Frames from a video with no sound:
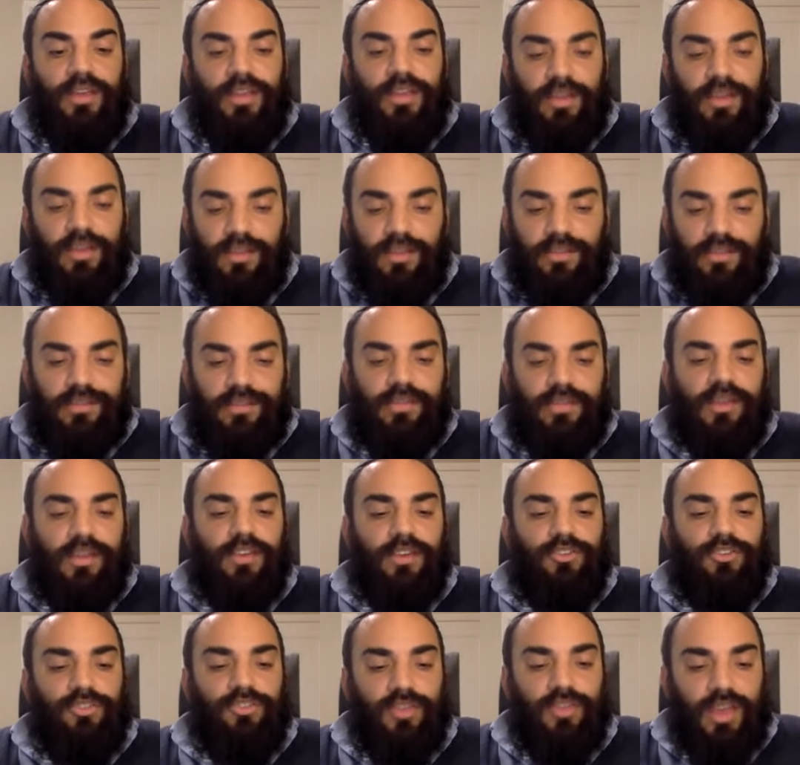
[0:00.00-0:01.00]

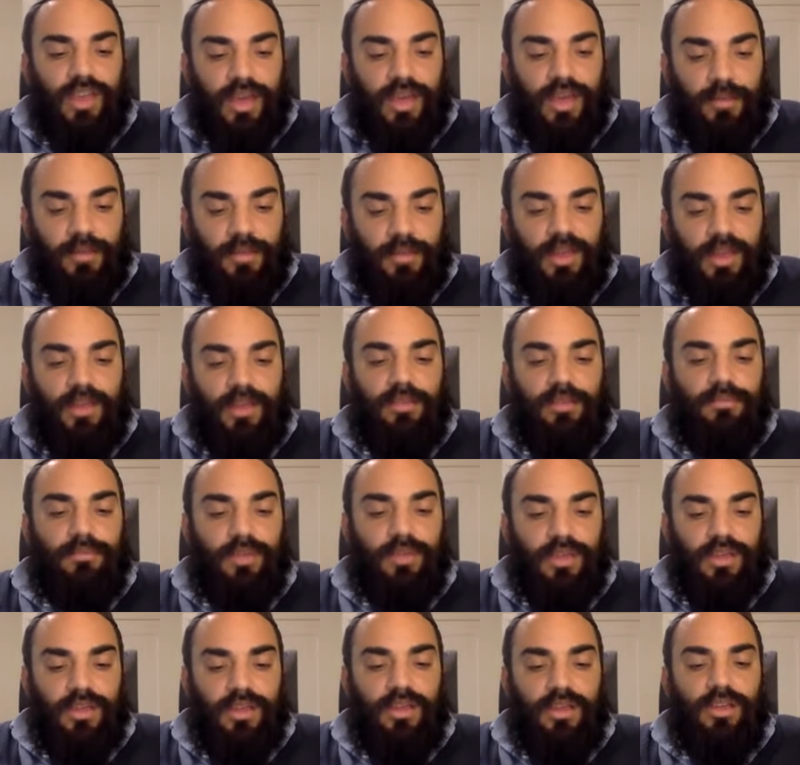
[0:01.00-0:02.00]
shagam
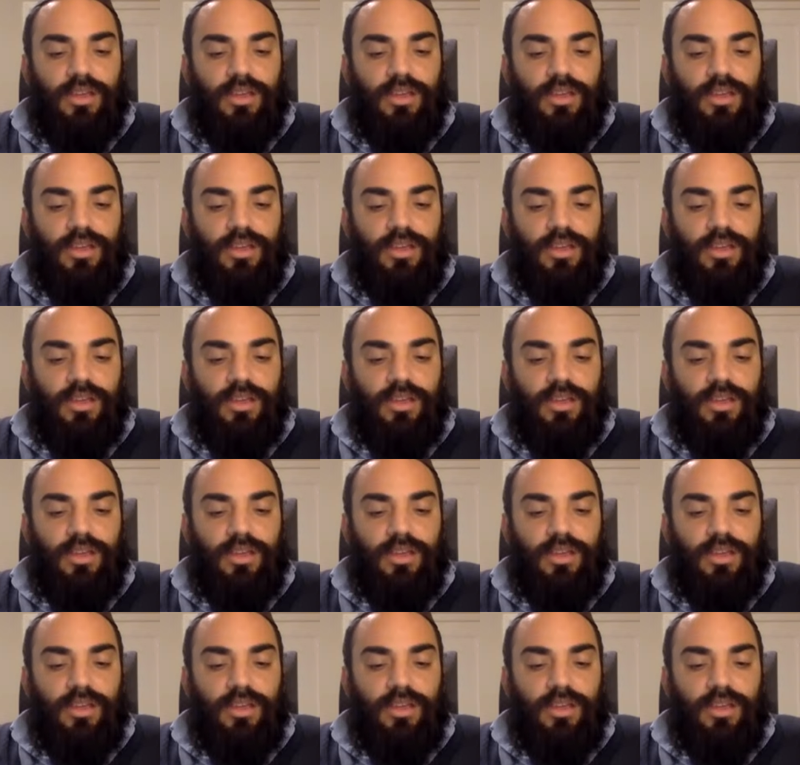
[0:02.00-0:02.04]
heima